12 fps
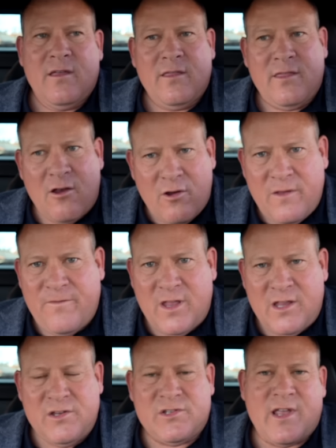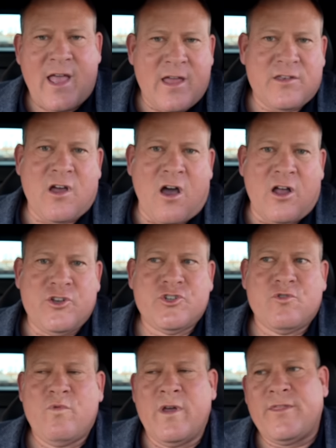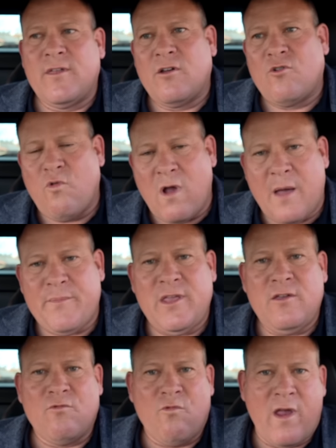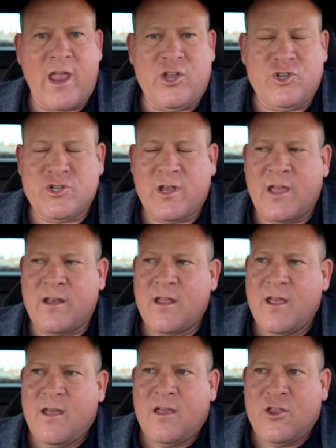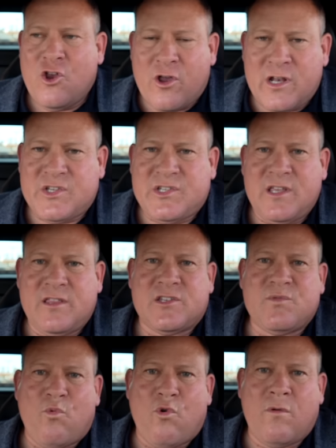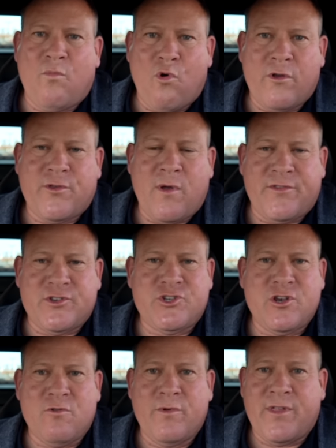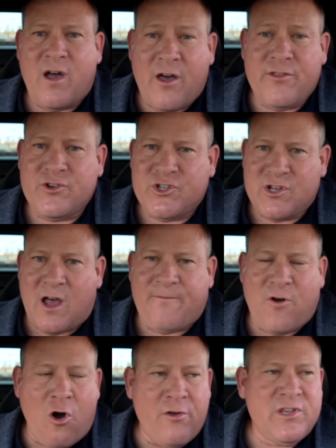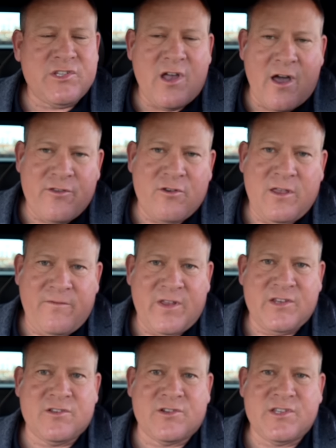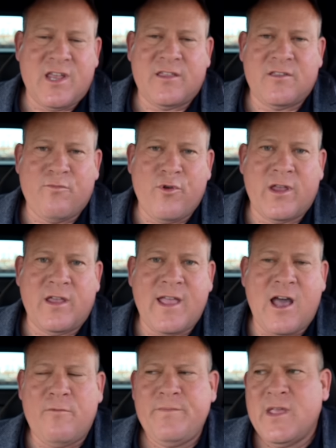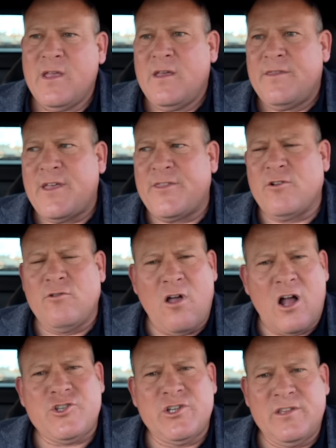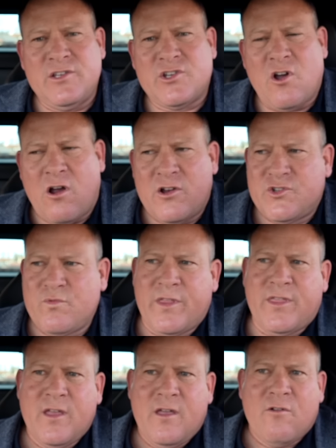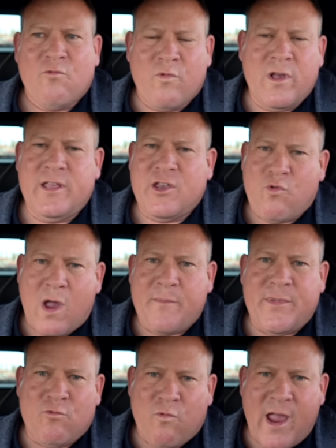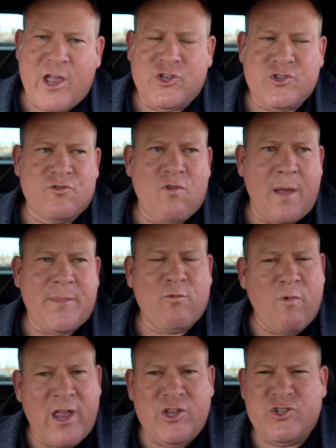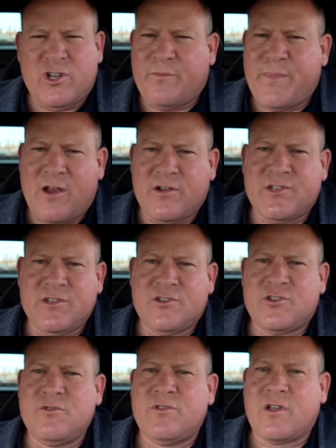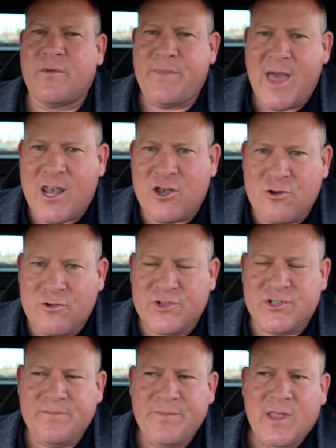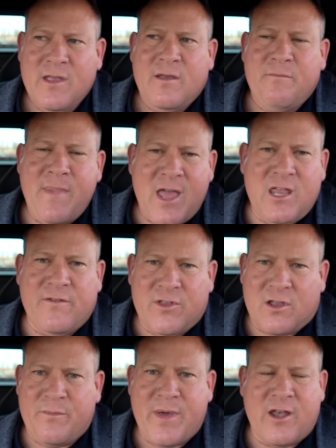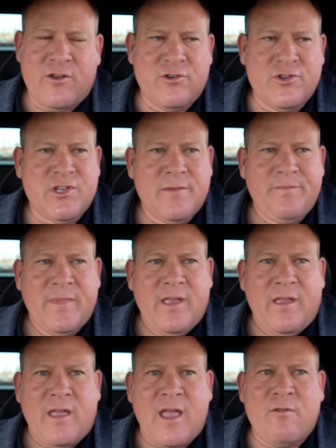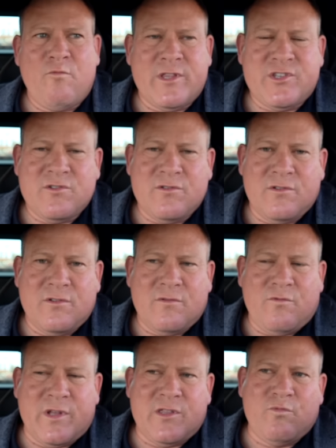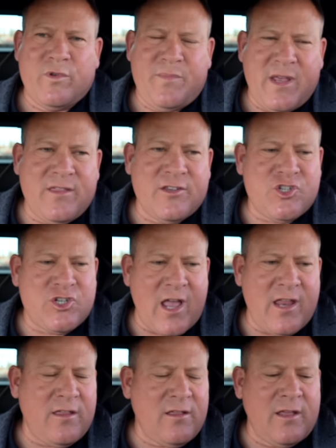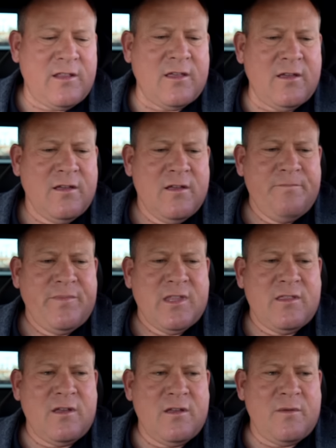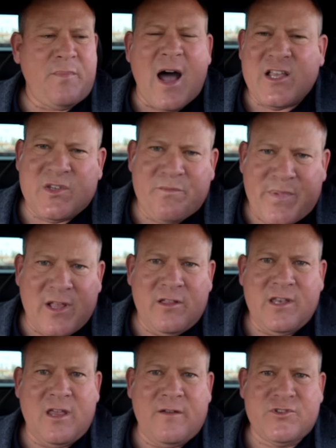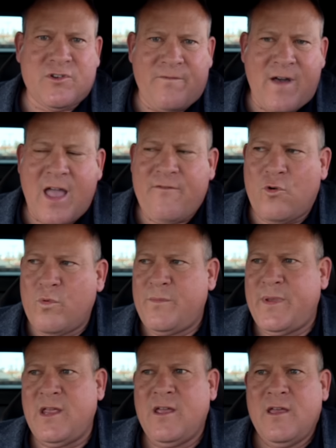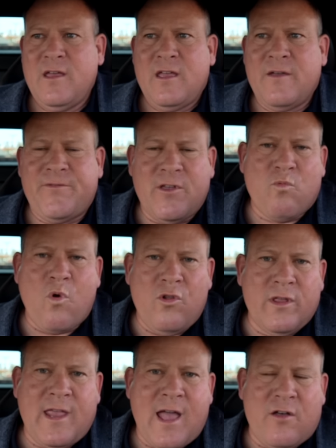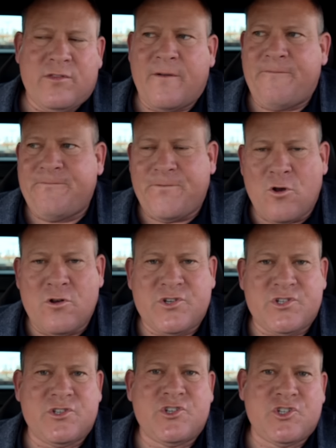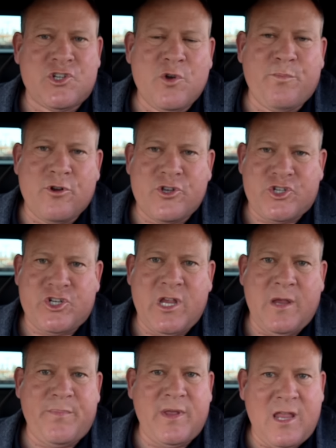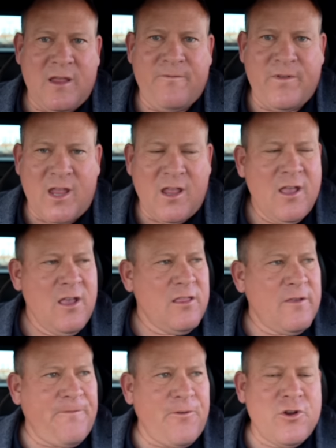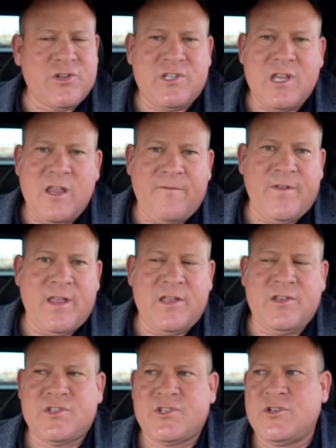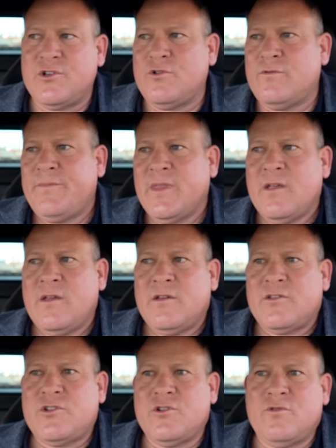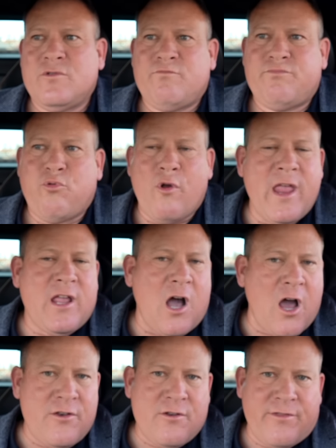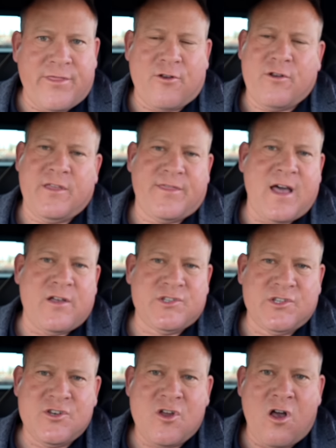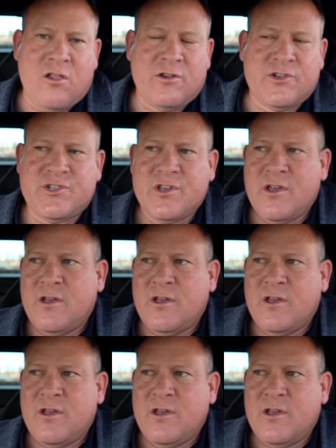their EVs at Dodge with crappy range. And you're going to see this more and more throughout this year with other stuff. All these other EVs they're saying they're bringing out, that they're launching these cars with really crappy range. And crappy range in comparison to the competitors, many of the competitors. And what would be the shiny, like the possibility of survival would be if they're rolling out the first super cheap EV, the first EVs to break under $30,000